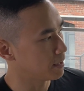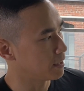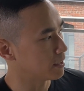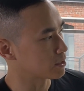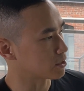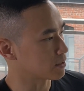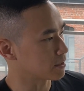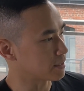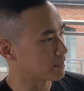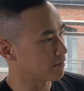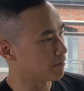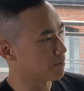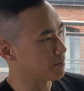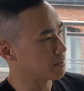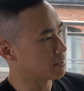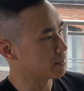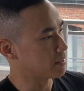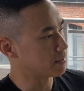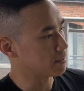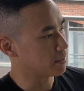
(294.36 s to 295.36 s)
It's going to give
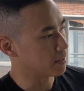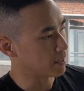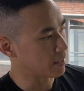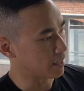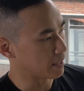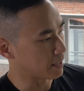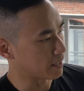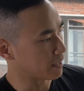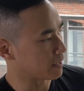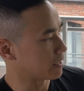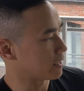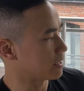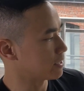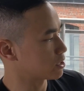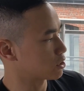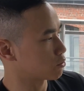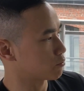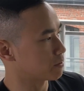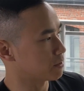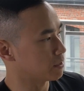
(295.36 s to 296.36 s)
me a
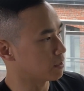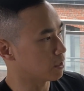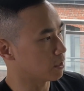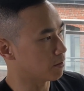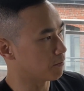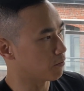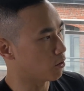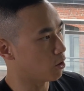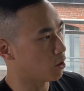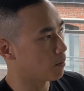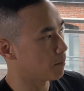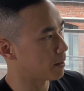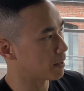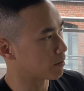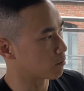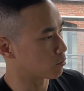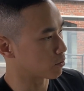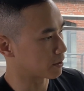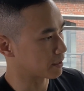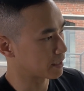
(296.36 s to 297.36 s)
history of all my
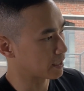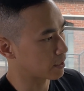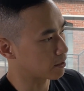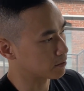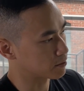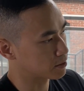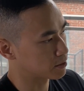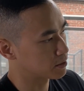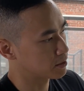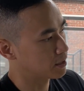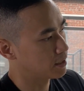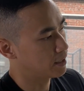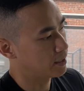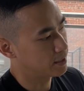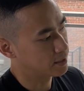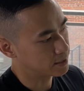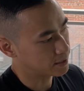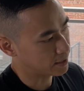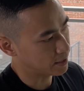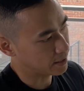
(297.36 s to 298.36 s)
workouts,
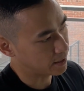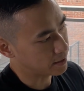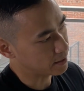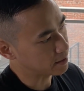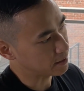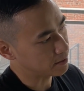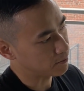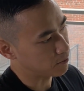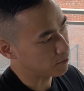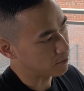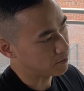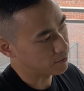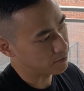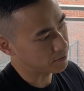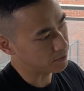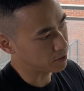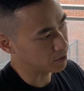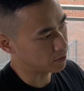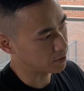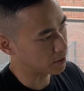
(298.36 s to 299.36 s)
say
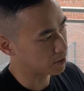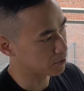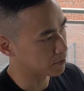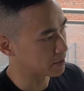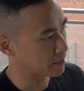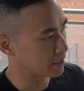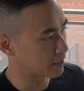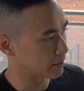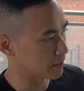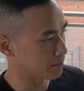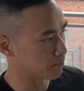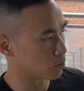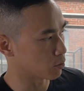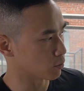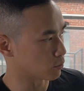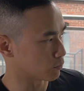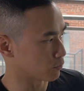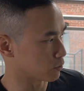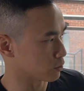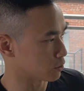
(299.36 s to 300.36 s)
The other day I did
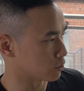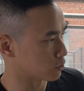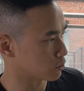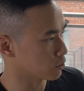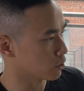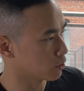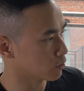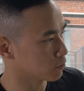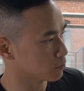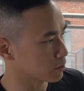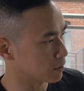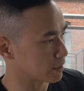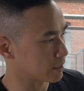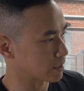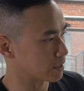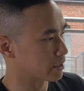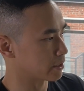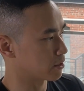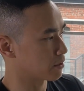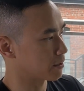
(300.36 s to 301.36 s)
pros versus Joes. I can
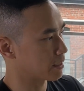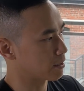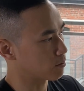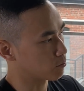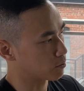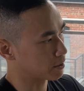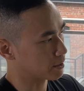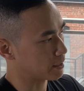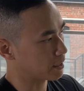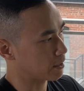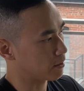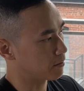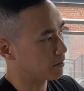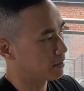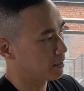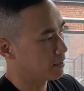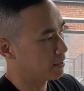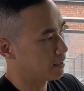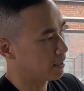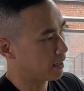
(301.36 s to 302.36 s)
click on that workout.
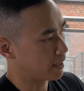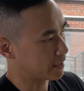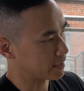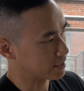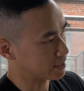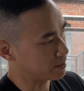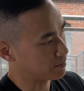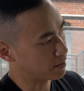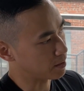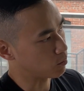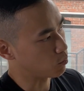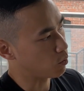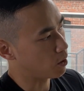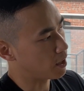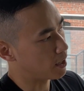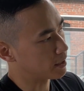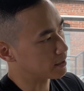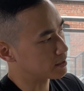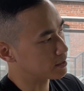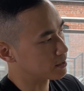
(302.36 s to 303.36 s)
I can see my
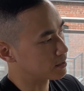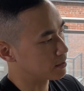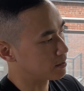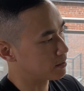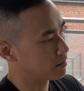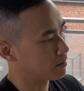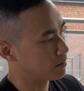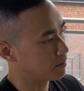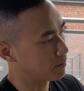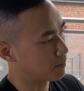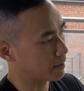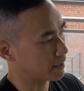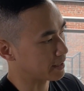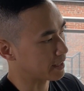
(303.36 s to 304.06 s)
watts, my